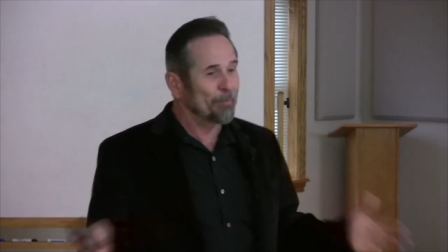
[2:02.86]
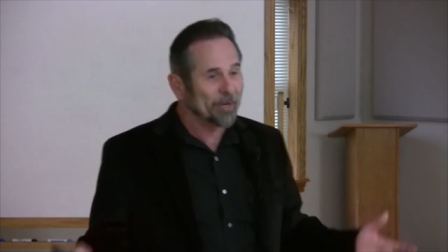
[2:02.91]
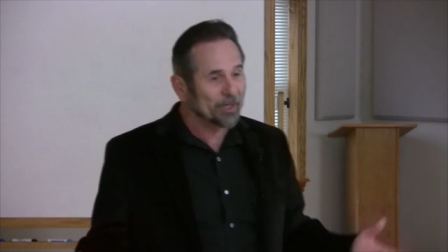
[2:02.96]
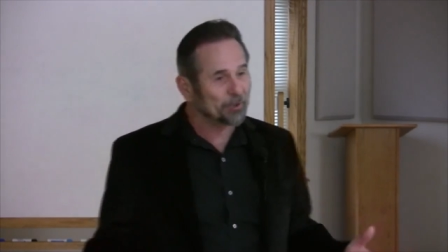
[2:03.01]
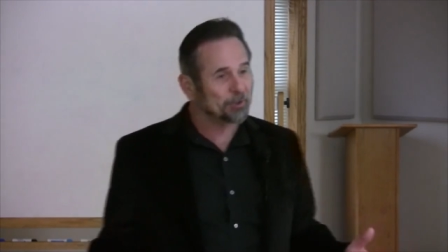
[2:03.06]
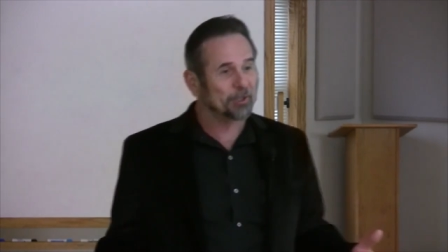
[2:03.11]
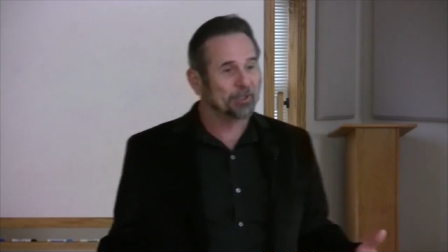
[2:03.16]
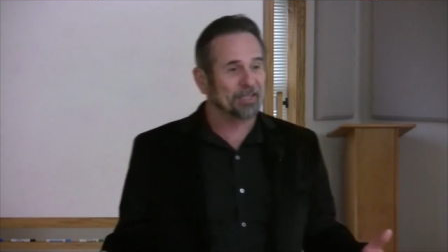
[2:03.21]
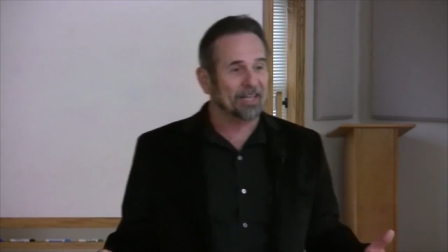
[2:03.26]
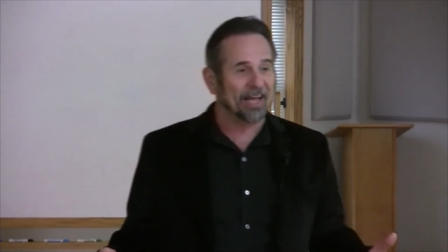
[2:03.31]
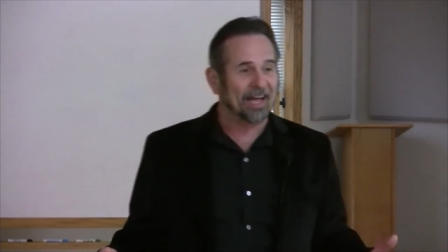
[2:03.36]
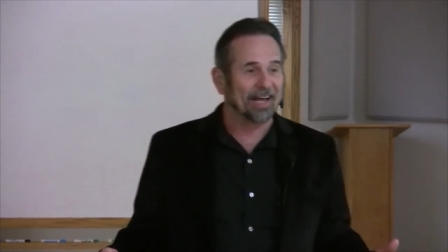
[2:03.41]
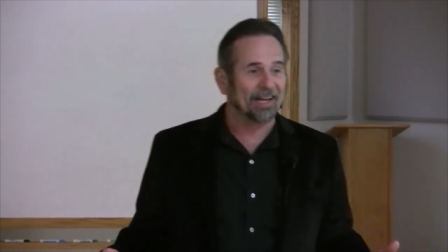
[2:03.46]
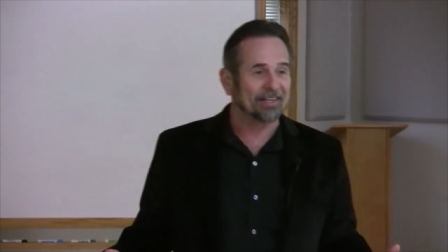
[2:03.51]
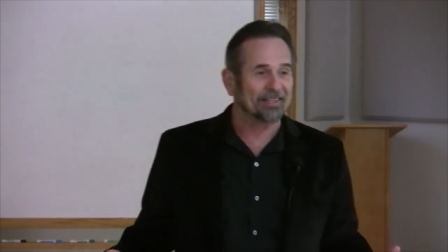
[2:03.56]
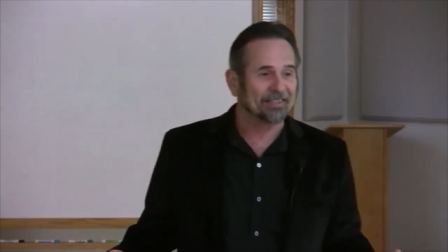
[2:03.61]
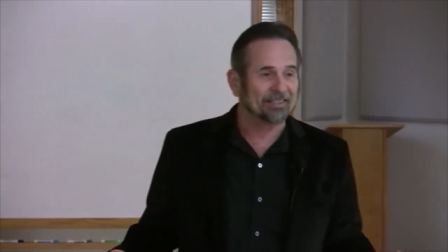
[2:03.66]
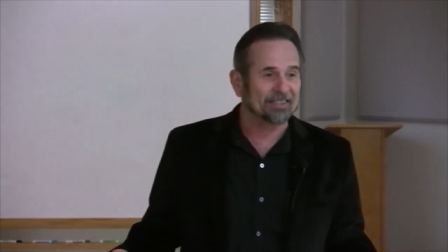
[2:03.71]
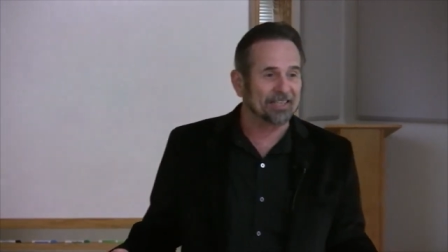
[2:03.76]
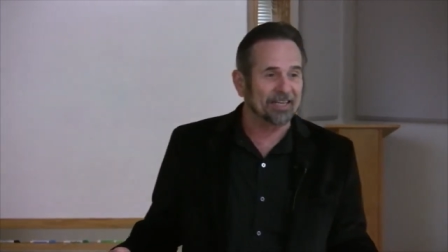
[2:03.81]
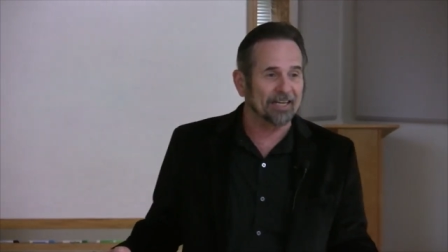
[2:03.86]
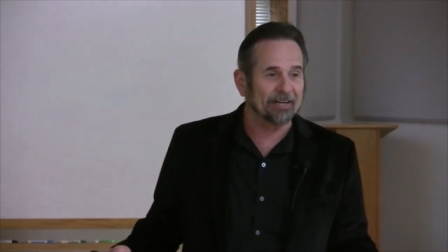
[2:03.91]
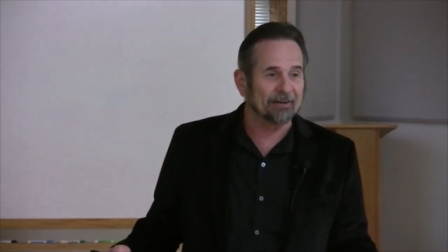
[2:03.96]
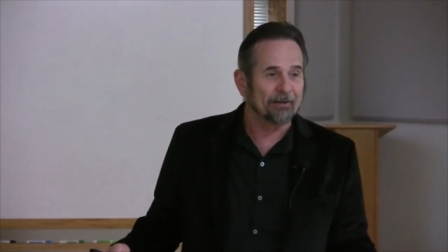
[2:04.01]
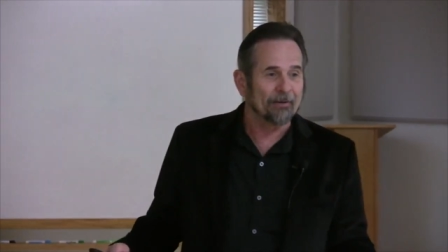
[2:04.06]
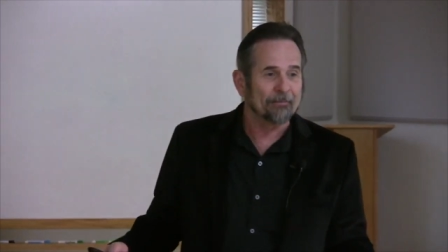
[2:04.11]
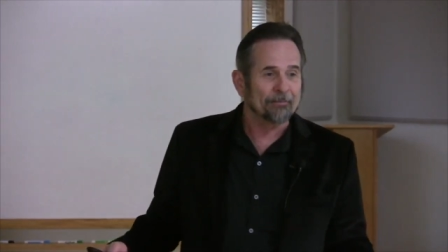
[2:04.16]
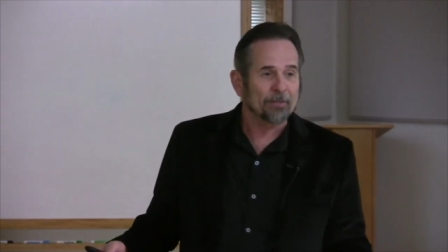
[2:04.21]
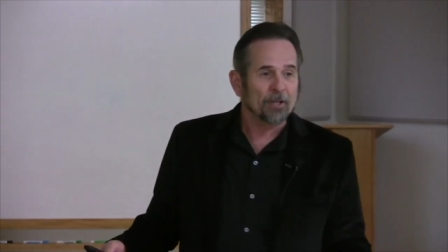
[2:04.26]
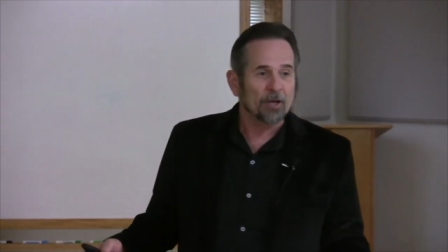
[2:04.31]
mention that, see?
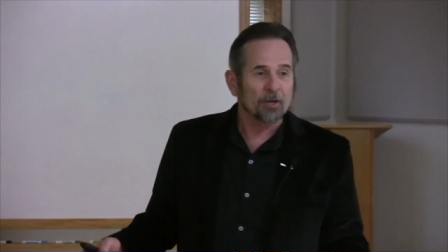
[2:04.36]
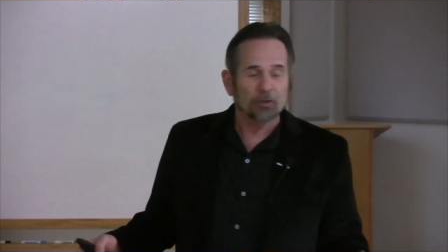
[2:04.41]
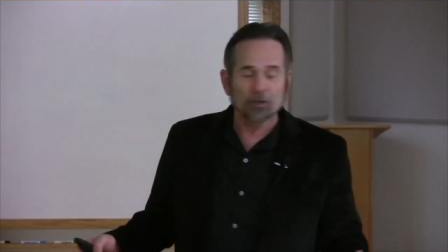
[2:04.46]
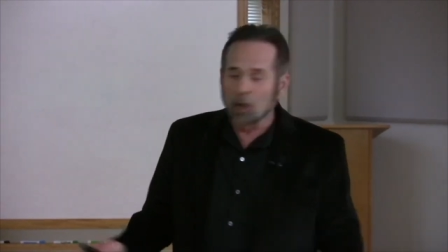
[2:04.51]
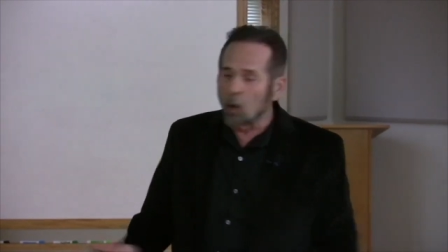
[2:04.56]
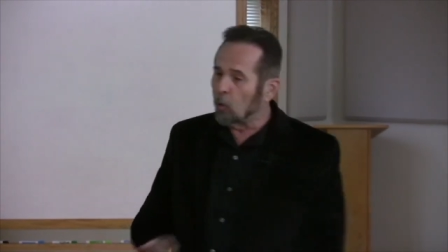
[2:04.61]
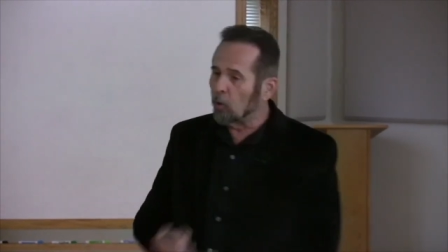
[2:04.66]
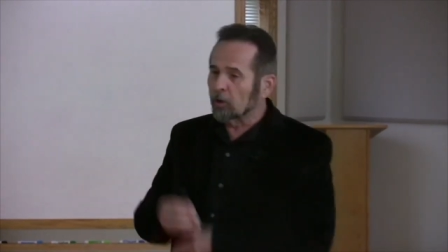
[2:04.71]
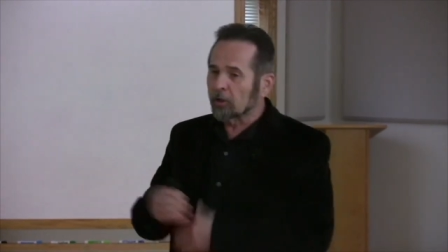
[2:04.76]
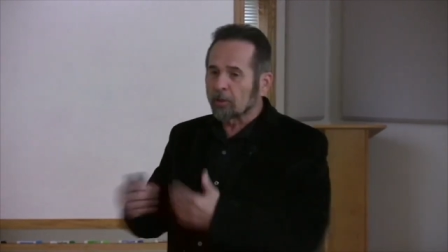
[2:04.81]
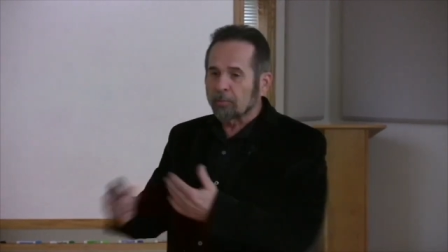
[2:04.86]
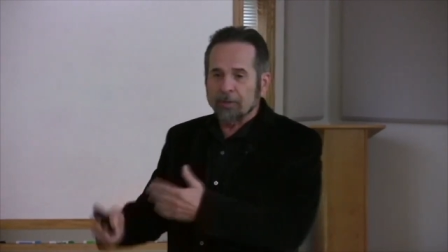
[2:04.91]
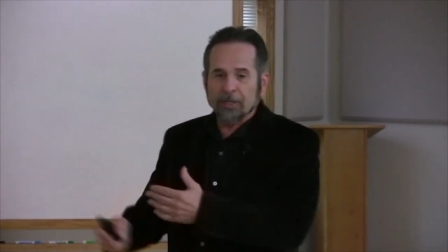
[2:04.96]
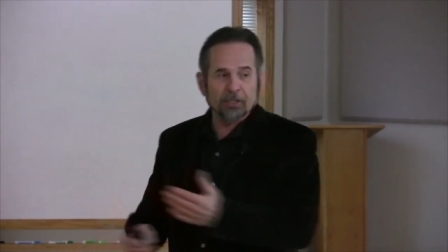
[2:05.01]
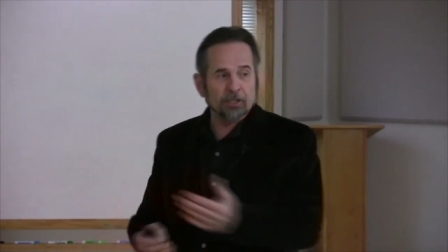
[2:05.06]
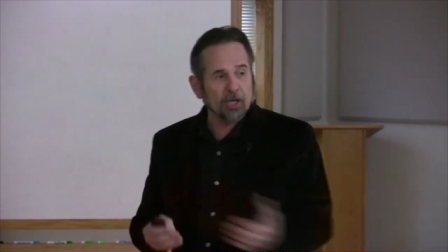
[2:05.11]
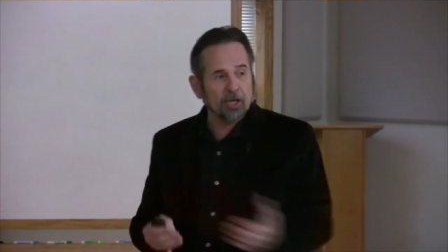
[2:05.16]
No one can be